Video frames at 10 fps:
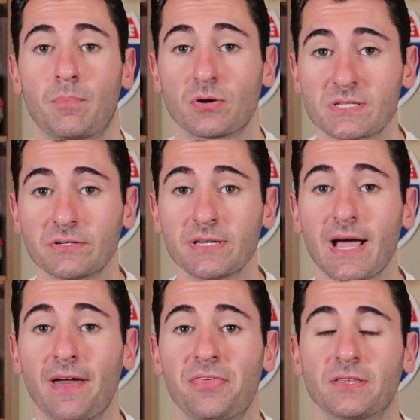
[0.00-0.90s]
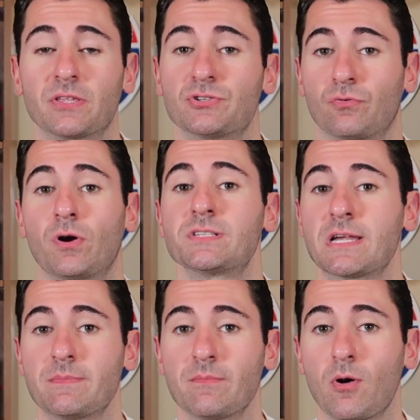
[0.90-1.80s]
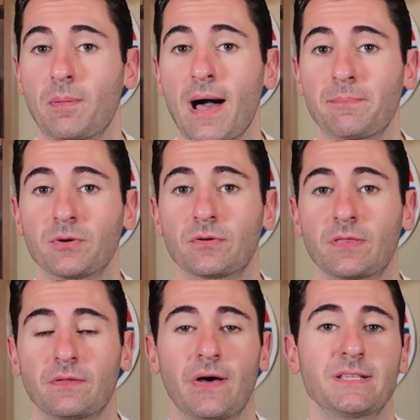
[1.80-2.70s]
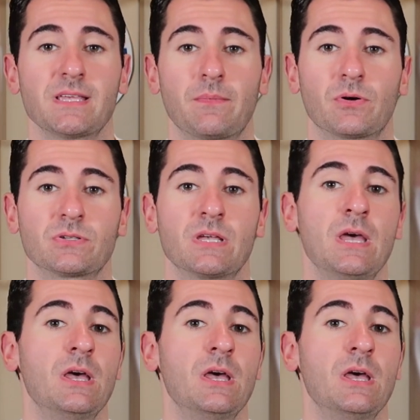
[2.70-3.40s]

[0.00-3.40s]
Personally, I think the droids are going to be more popular than the lightsabers